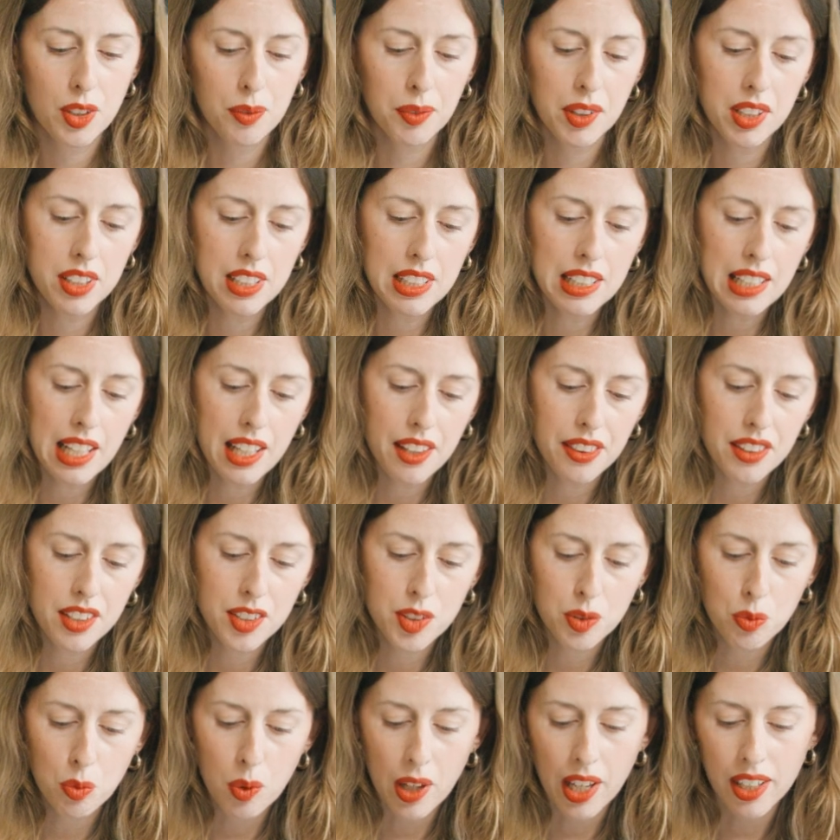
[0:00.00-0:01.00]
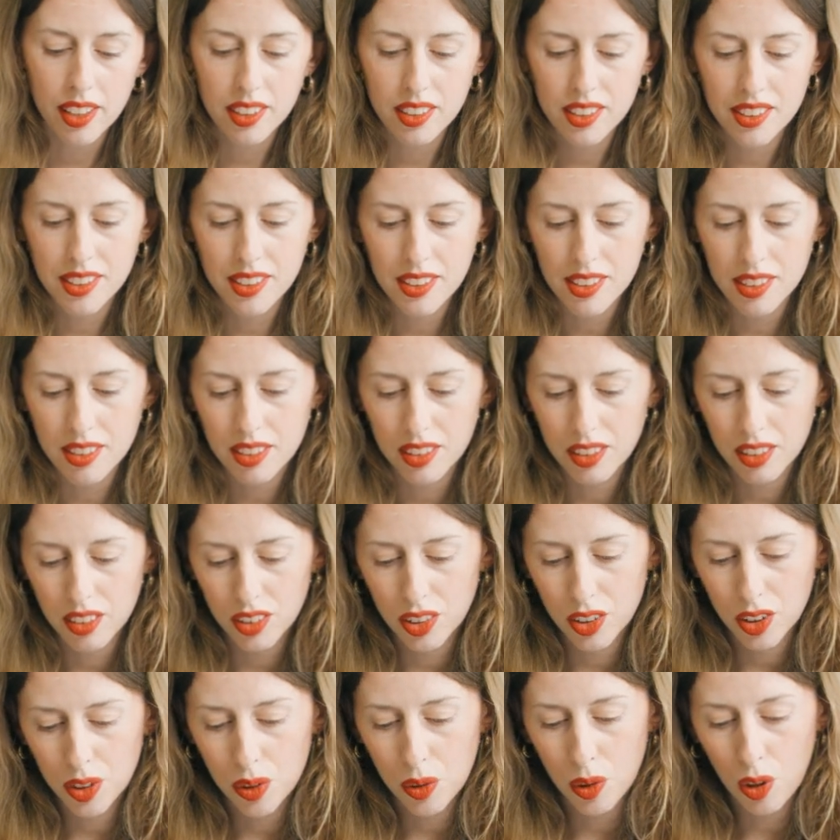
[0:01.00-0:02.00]
I'm going to let this wax
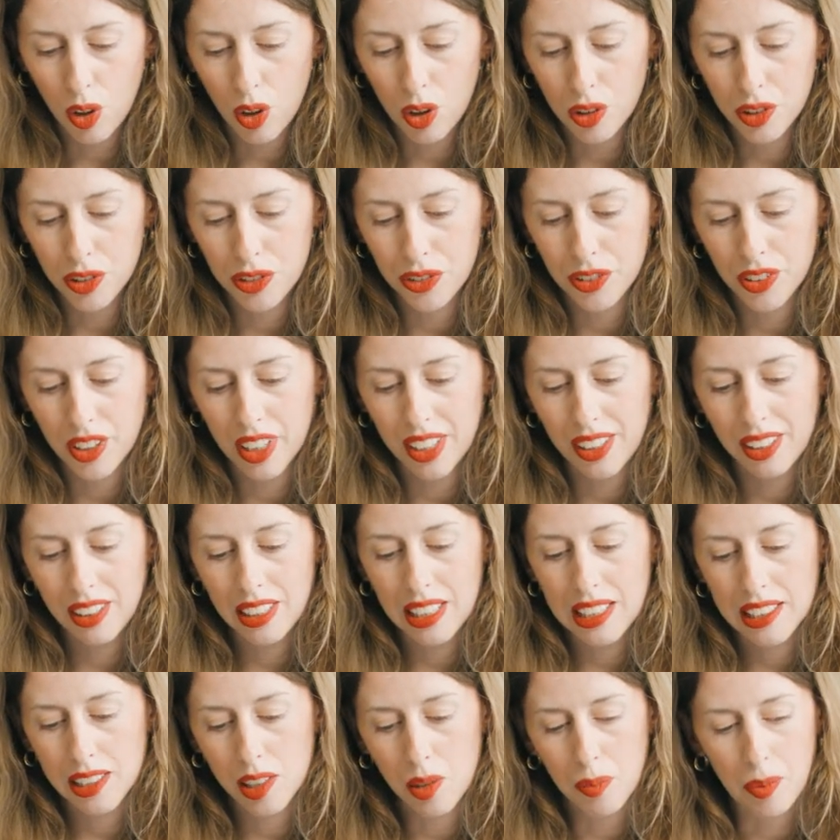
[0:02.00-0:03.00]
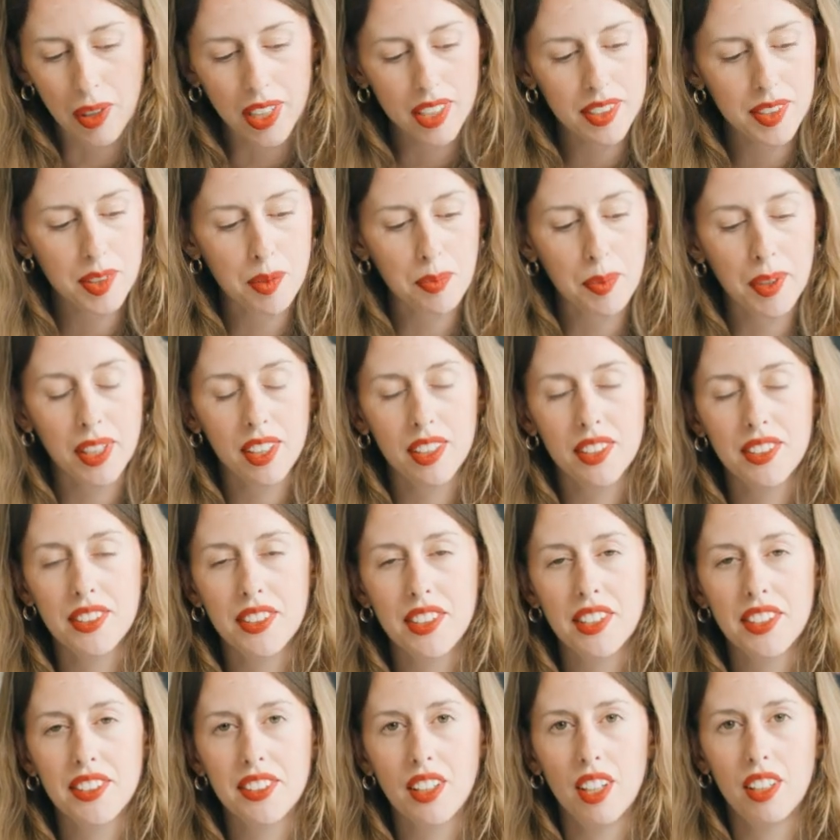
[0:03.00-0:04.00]
cool off a little bit because
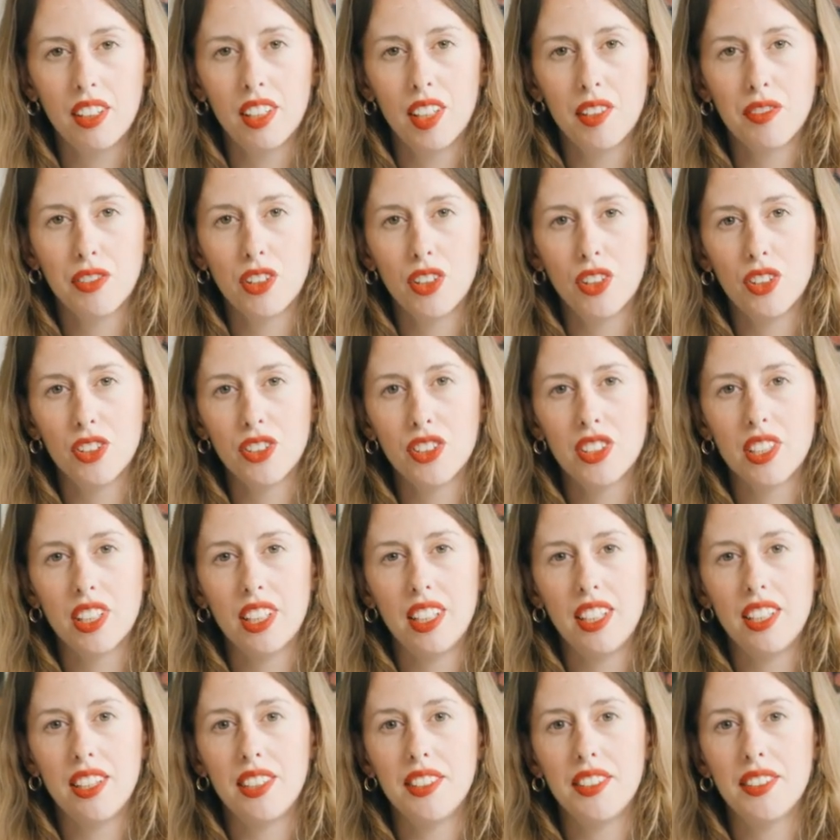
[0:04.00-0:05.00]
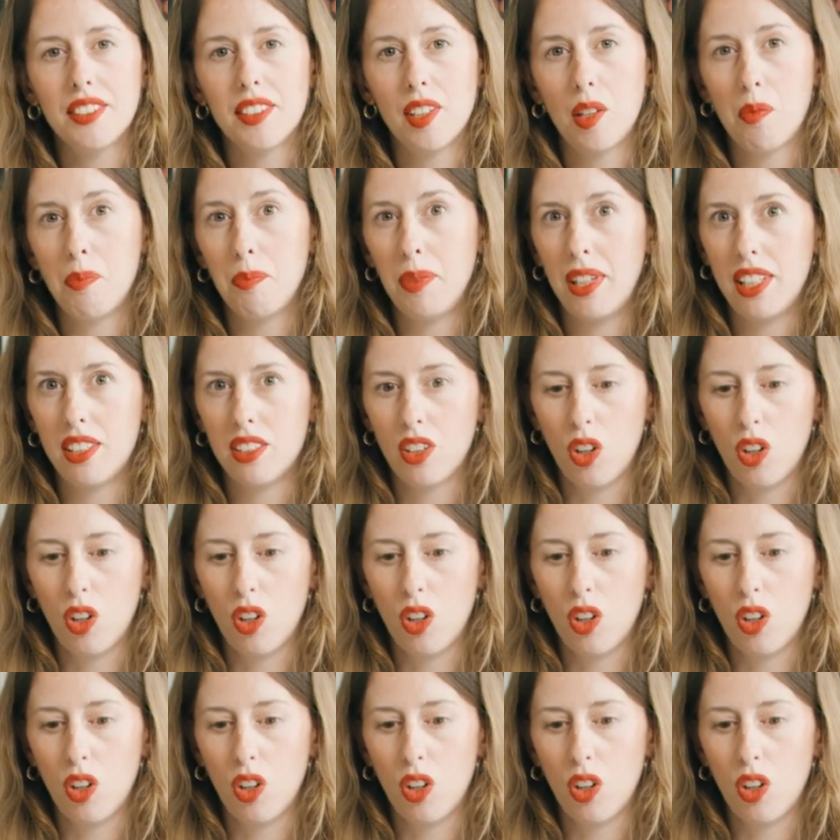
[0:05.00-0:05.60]
this gun I've got is a bit